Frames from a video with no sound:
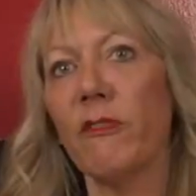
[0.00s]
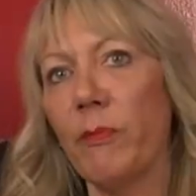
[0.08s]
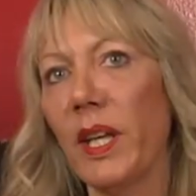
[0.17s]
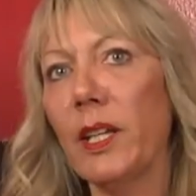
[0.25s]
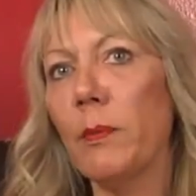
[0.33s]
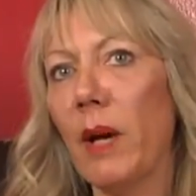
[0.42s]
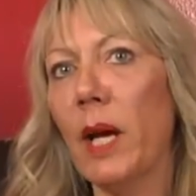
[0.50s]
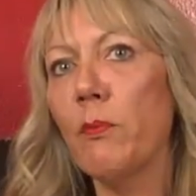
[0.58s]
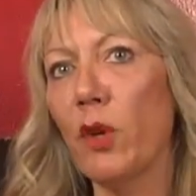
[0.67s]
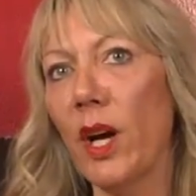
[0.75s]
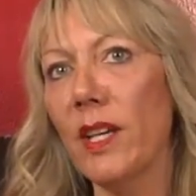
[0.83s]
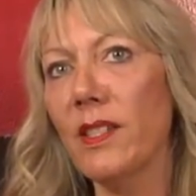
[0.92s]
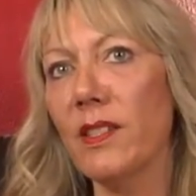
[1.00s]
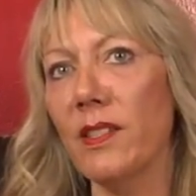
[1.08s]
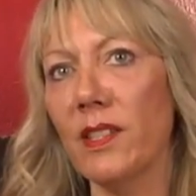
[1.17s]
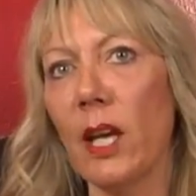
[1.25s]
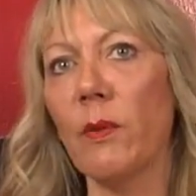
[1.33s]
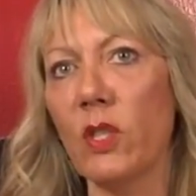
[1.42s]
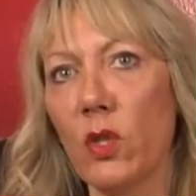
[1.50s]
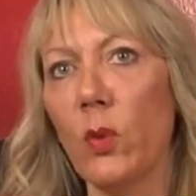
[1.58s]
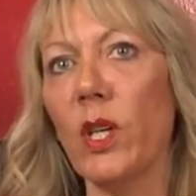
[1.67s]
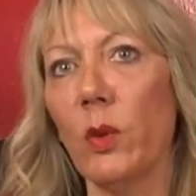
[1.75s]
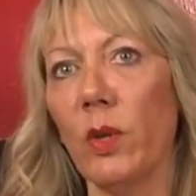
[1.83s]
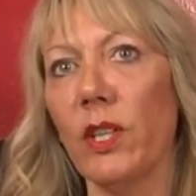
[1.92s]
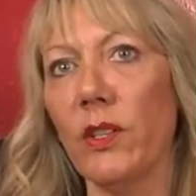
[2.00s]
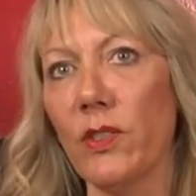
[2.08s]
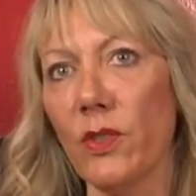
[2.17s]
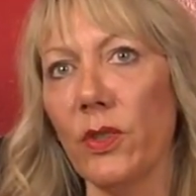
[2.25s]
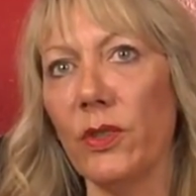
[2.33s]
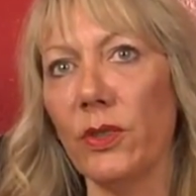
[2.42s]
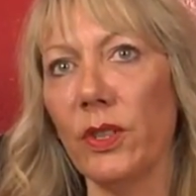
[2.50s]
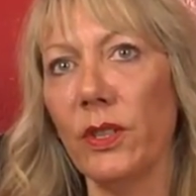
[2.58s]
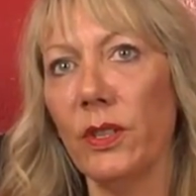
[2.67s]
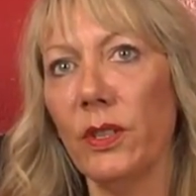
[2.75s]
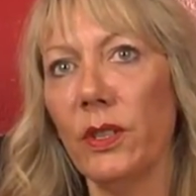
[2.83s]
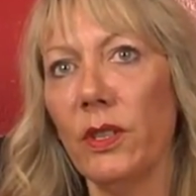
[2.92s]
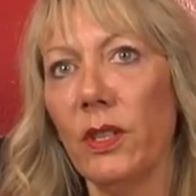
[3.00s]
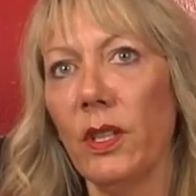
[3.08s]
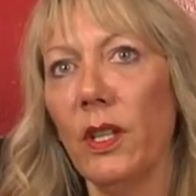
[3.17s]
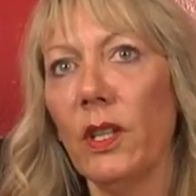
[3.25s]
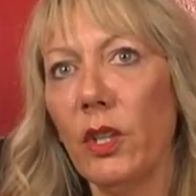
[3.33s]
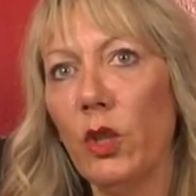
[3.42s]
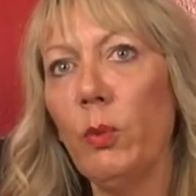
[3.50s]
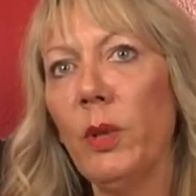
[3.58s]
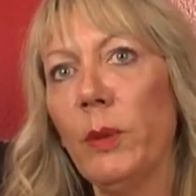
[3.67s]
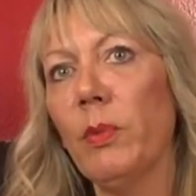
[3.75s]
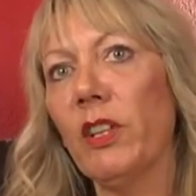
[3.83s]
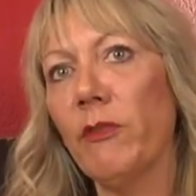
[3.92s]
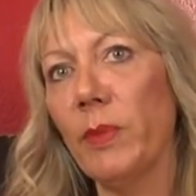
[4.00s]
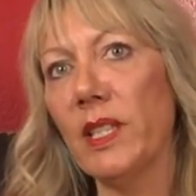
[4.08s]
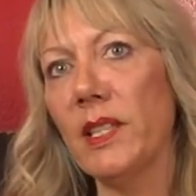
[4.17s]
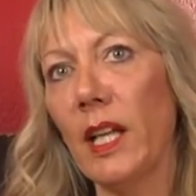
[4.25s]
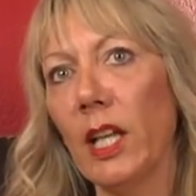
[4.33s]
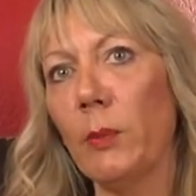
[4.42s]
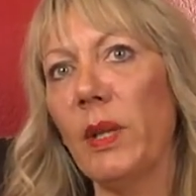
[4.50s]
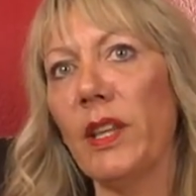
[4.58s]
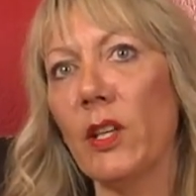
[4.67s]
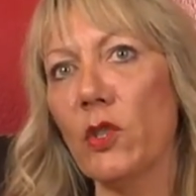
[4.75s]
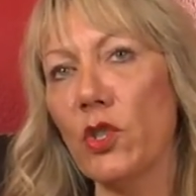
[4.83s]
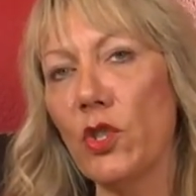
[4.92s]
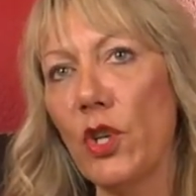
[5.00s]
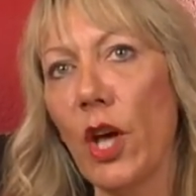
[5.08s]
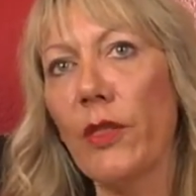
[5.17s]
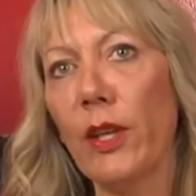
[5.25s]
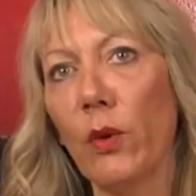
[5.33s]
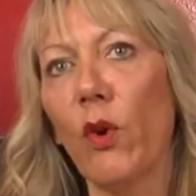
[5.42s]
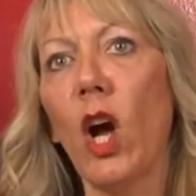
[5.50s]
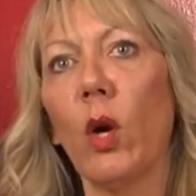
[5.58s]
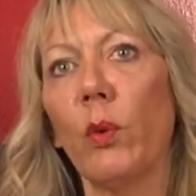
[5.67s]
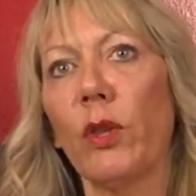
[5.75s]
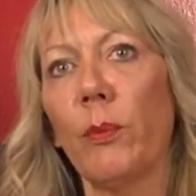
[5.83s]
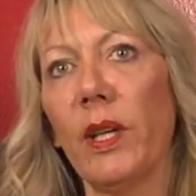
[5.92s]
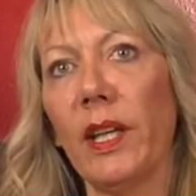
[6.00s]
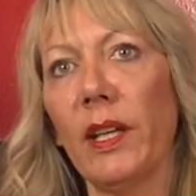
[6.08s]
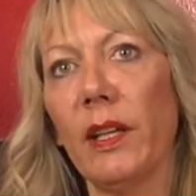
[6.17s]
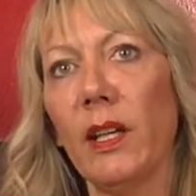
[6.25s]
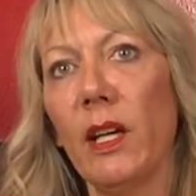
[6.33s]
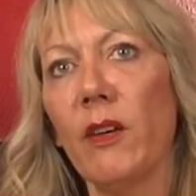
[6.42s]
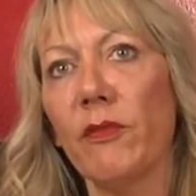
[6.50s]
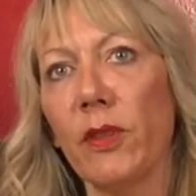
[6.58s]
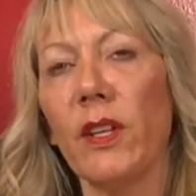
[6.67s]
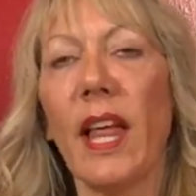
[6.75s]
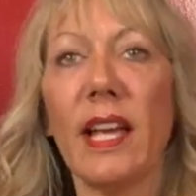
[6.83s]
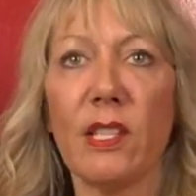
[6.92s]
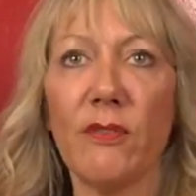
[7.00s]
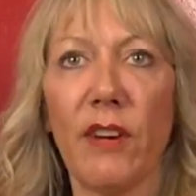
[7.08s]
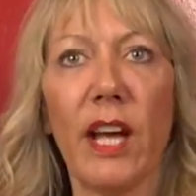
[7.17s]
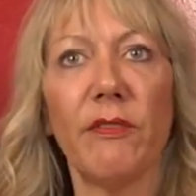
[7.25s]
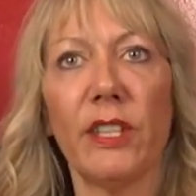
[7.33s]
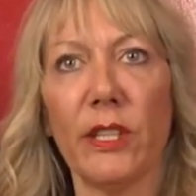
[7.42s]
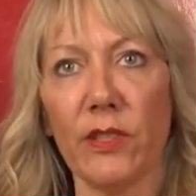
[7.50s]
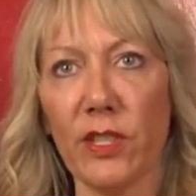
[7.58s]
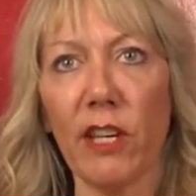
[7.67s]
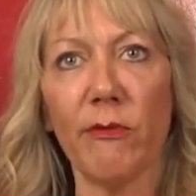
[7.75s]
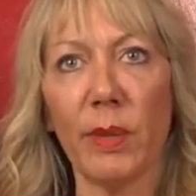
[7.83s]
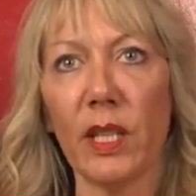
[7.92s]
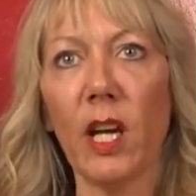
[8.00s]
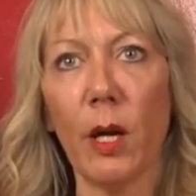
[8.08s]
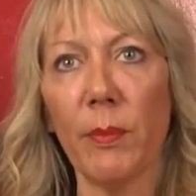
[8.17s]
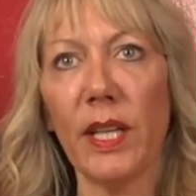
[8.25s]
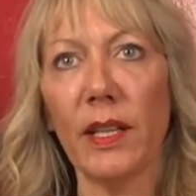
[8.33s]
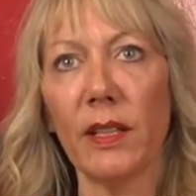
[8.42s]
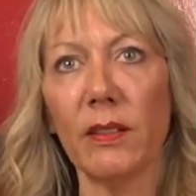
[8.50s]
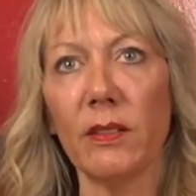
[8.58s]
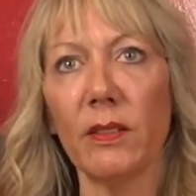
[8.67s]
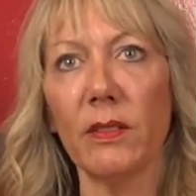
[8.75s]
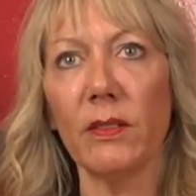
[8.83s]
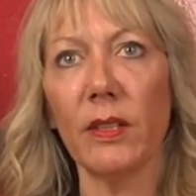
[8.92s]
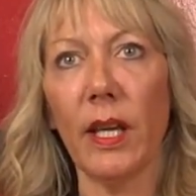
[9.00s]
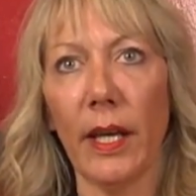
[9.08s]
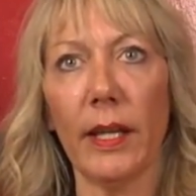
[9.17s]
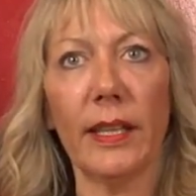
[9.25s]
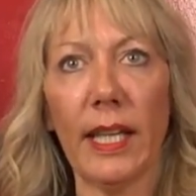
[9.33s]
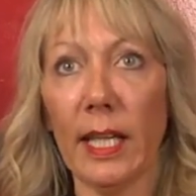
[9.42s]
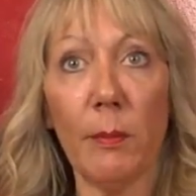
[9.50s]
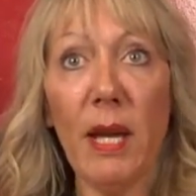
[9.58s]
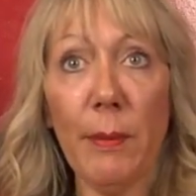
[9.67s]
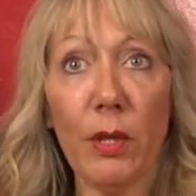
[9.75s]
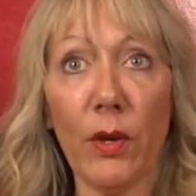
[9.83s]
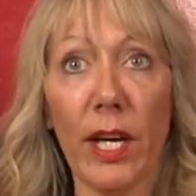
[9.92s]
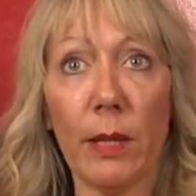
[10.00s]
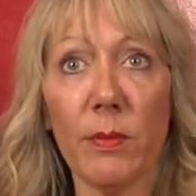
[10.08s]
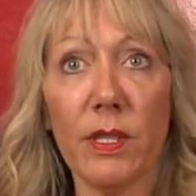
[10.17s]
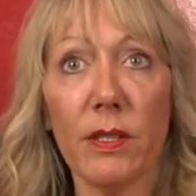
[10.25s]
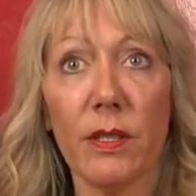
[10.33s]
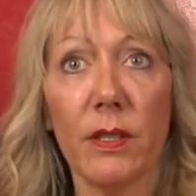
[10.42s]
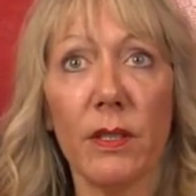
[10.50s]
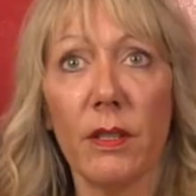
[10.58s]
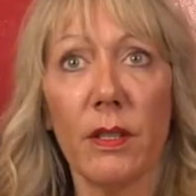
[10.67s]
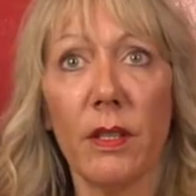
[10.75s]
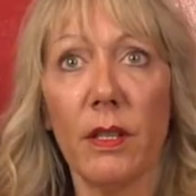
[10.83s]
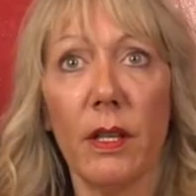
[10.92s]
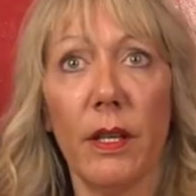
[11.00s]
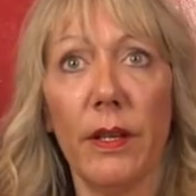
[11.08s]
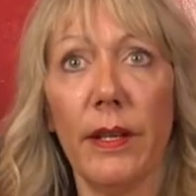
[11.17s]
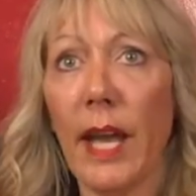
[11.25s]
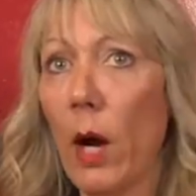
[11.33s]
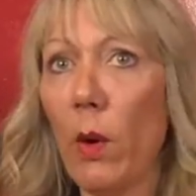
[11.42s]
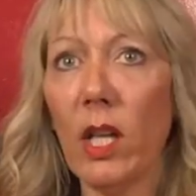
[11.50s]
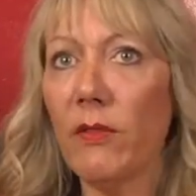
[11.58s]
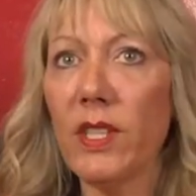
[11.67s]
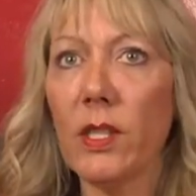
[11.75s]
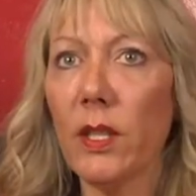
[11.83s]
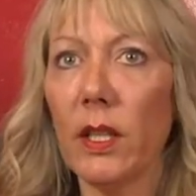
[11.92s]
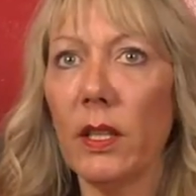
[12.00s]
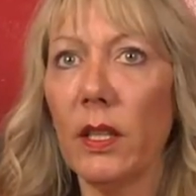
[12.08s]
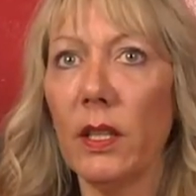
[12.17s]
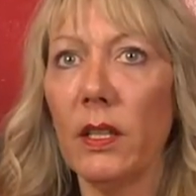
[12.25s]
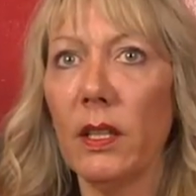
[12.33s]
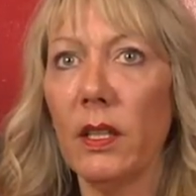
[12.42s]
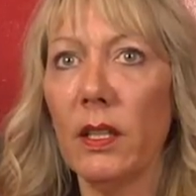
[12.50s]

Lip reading: have been in my breast since I was 21 years old. You people have been telling me there's nothing wrong with me. For the last 5 years, I've been coming and getting mammograms. Now all of a sudden,